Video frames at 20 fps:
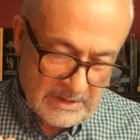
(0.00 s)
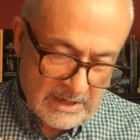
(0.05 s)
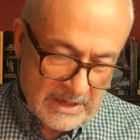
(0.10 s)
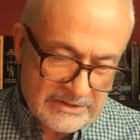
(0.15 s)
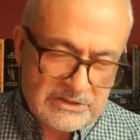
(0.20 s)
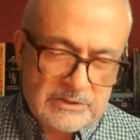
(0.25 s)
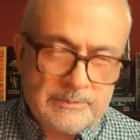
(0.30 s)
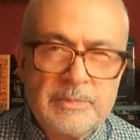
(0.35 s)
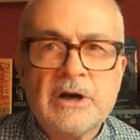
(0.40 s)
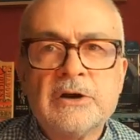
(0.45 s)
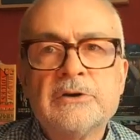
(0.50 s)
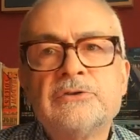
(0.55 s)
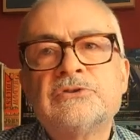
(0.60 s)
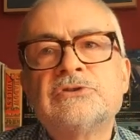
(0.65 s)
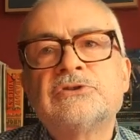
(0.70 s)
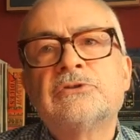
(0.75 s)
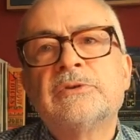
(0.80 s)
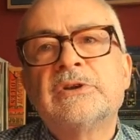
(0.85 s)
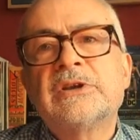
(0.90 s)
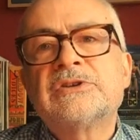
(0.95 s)
I suppose
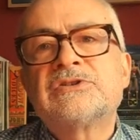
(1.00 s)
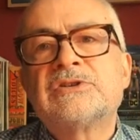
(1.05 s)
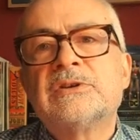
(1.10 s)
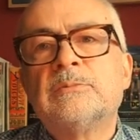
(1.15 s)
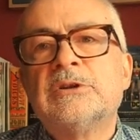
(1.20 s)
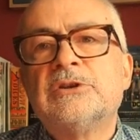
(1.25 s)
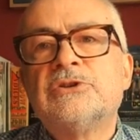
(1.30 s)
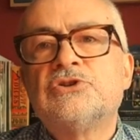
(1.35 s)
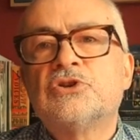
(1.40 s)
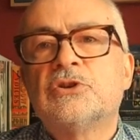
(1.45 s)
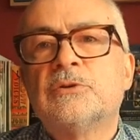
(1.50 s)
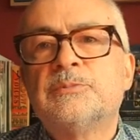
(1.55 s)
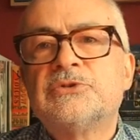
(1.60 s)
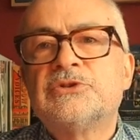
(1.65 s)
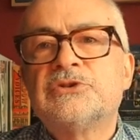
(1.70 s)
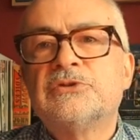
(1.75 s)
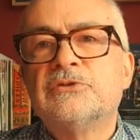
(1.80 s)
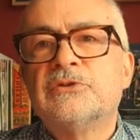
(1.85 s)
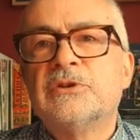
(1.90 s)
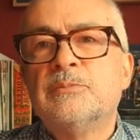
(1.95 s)
doing a similar job
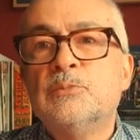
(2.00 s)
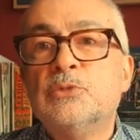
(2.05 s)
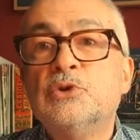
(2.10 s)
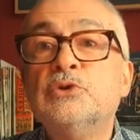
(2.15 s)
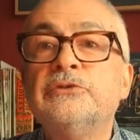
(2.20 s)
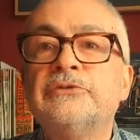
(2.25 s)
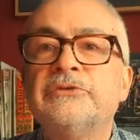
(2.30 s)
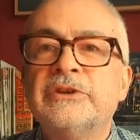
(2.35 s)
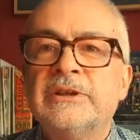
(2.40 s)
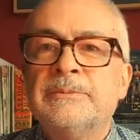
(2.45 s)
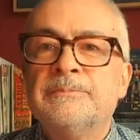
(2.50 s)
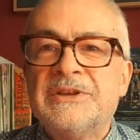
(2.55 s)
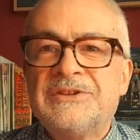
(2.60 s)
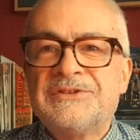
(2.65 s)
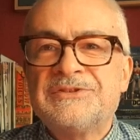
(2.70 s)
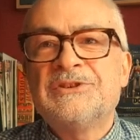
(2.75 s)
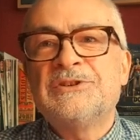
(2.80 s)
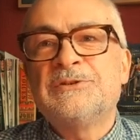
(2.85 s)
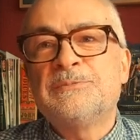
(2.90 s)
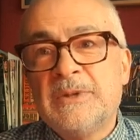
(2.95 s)
to the movie
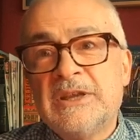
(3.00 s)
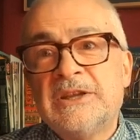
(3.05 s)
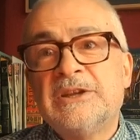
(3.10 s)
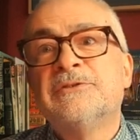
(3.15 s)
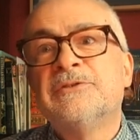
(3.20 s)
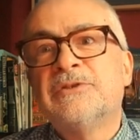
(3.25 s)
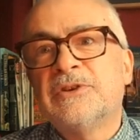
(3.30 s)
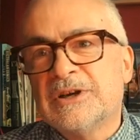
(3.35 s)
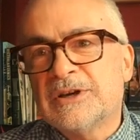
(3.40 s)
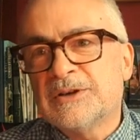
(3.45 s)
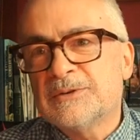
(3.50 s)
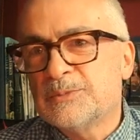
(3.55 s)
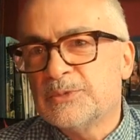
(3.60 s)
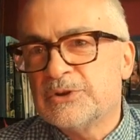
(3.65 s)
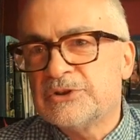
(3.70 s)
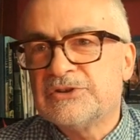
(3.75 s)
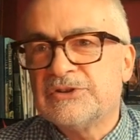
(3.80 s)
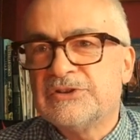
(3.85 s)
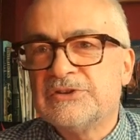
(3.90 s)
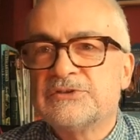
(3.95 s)
Mrs. Miniver,
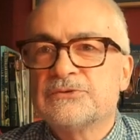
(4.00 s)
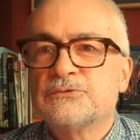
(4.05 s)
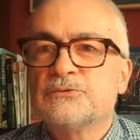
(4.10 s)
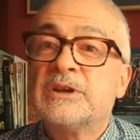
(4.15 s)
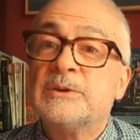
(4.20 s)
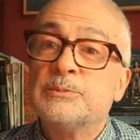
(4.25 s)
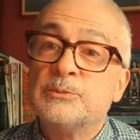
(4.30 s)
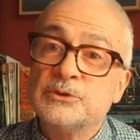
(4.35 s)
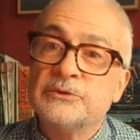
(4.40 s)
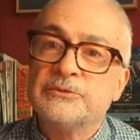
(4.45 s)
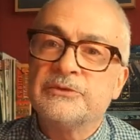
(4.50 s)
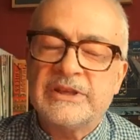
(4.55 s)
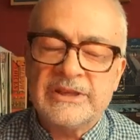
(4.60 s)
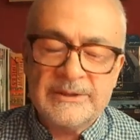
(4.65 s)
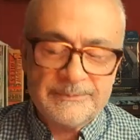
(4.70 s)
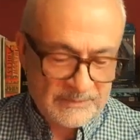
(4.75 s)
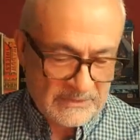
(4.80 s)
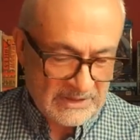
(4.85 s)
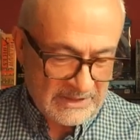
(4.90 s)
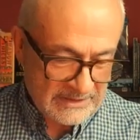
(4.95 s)
which is great
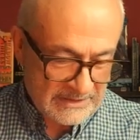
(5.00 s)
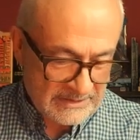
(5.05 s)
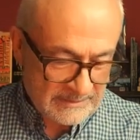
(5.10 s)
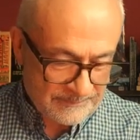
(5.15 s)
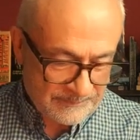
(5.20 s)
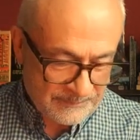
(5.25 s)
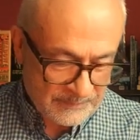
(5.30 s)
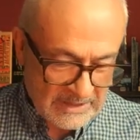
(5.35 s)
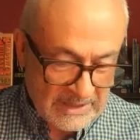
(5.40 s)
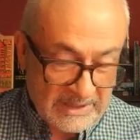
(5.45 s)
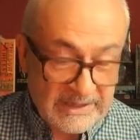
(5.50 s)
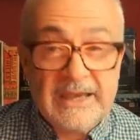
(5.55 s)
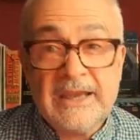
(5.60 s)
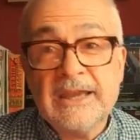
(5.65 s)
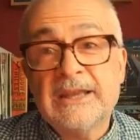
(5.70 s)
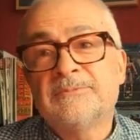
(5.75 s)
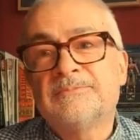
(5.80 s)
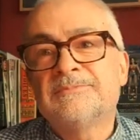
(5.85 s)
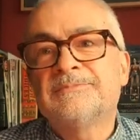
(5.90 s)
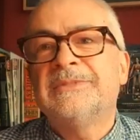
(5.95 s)
movie. Um, mm.
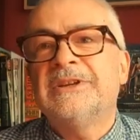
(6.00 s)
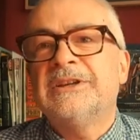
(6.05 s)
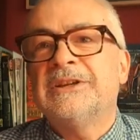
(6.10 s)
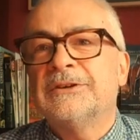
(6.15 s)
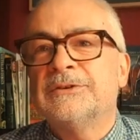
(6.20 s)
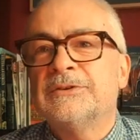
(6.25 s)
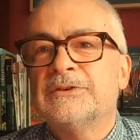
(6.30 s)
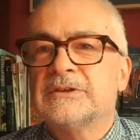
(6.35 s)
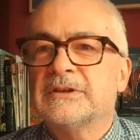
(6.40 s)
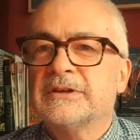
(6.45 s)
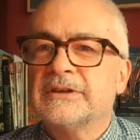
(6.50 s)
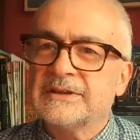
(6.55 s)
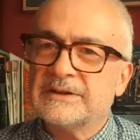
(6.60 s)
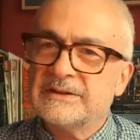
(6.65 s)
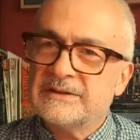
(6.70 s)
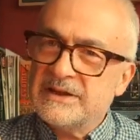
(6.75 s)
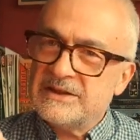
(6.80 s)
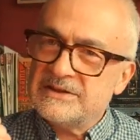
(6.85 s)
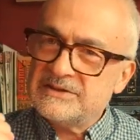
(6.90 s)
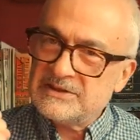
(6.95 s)
again, you know, it's like
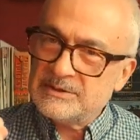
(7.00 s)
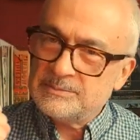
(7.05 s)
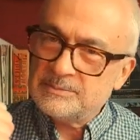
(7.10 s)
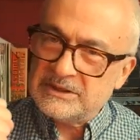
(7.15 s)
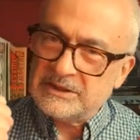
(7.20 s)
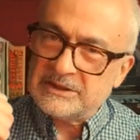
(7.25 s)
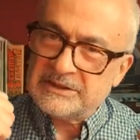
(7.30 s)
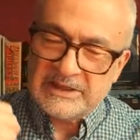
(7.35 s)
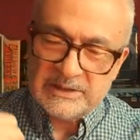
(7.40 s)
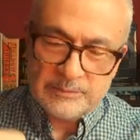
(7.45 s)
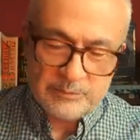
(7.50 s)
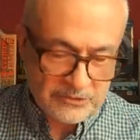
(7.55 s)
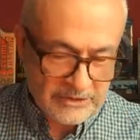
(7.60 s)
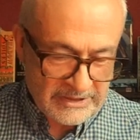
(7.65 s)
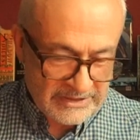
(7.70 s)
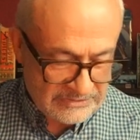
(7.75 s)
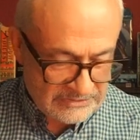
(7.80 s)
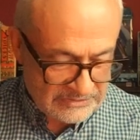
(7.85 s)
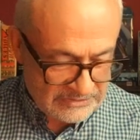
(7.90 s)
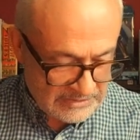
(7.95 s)
there's the plucky
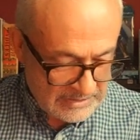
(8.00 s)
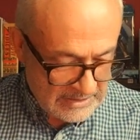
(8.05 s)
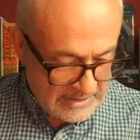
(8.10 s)
Brits